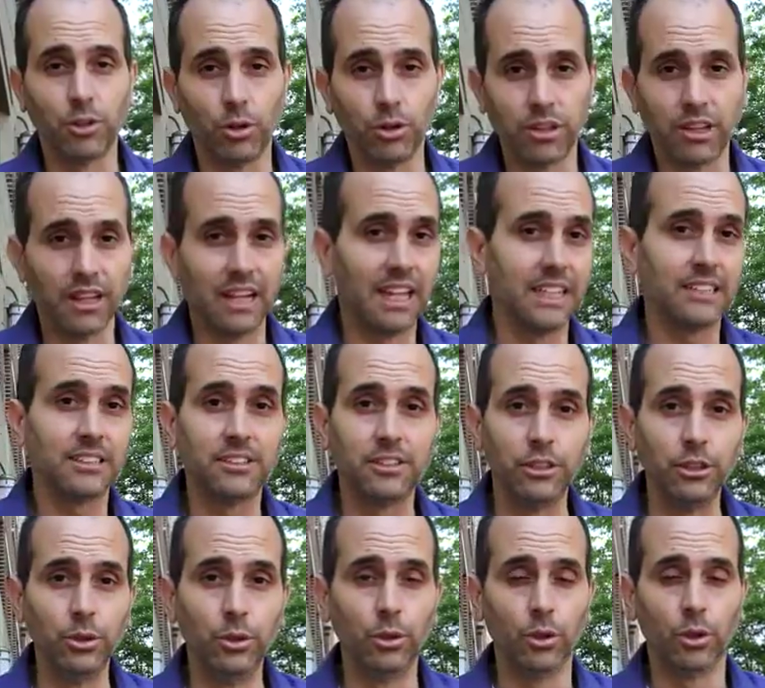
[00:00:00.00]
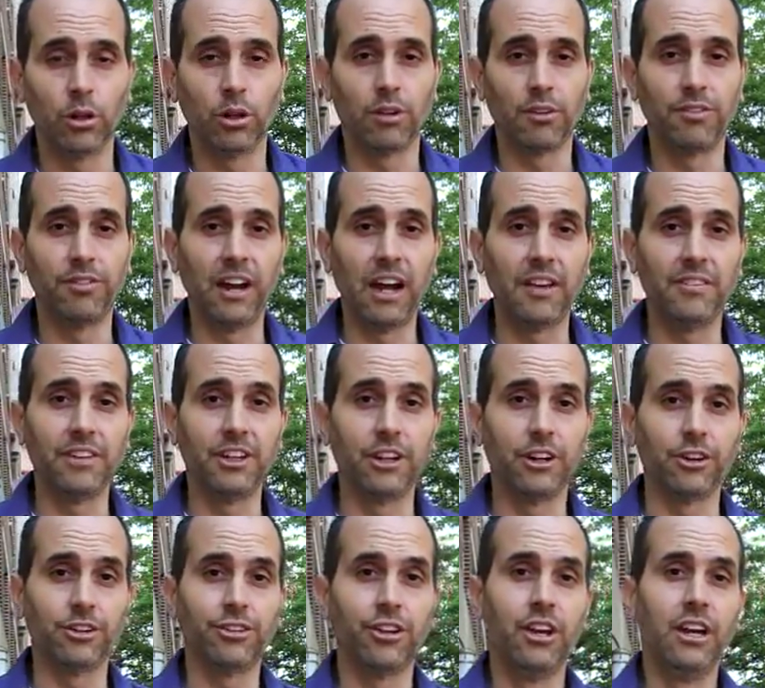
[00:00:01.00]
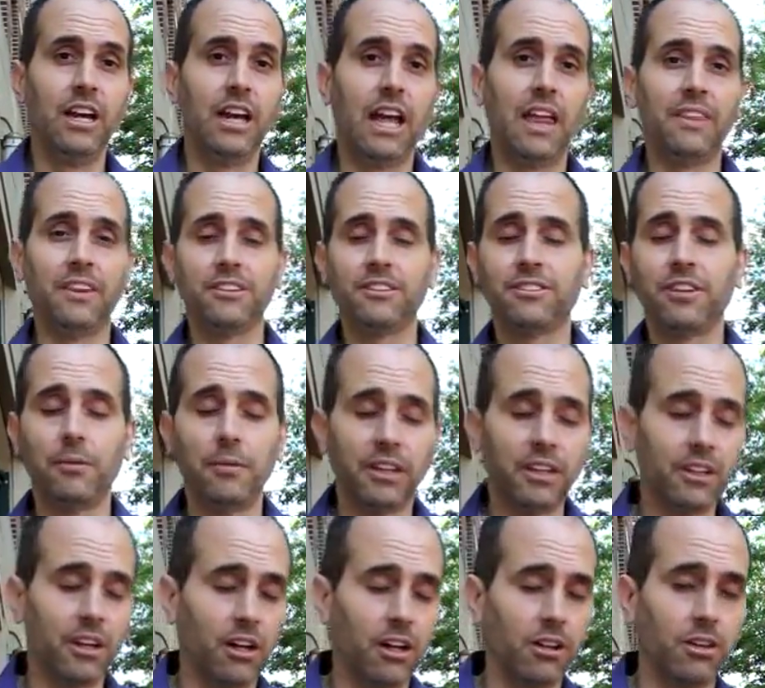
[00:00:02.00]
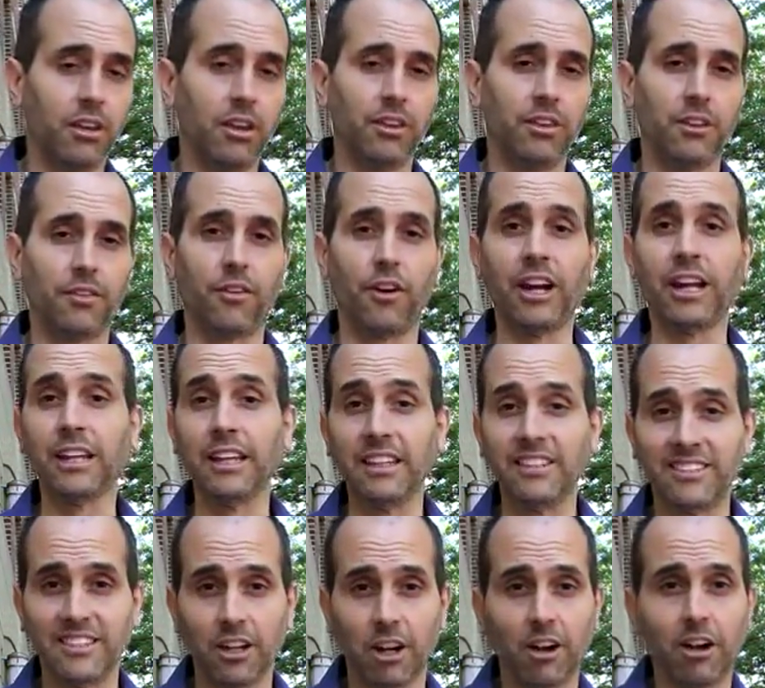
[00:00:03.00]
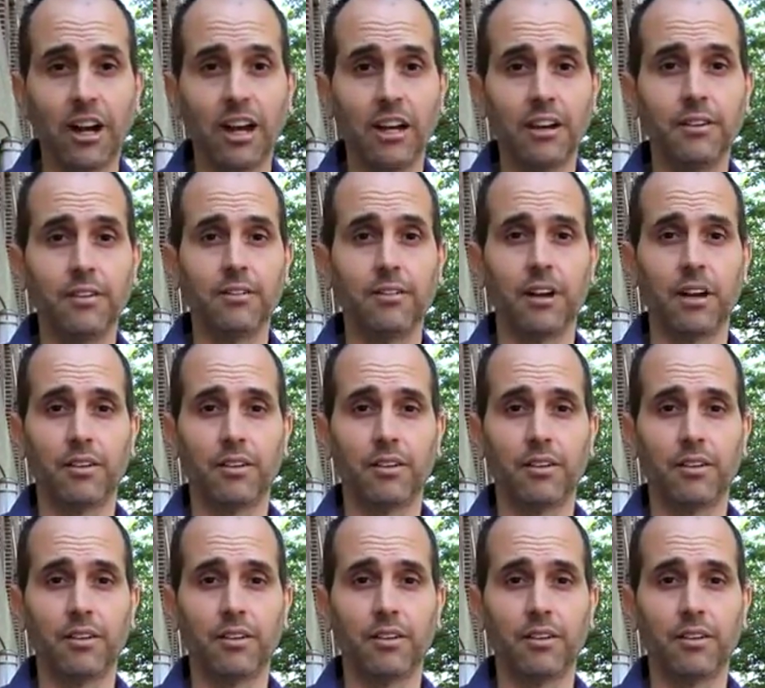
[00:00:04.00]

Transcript: sold in the last 2 or 5 years. And this is something called the Frankly CRA,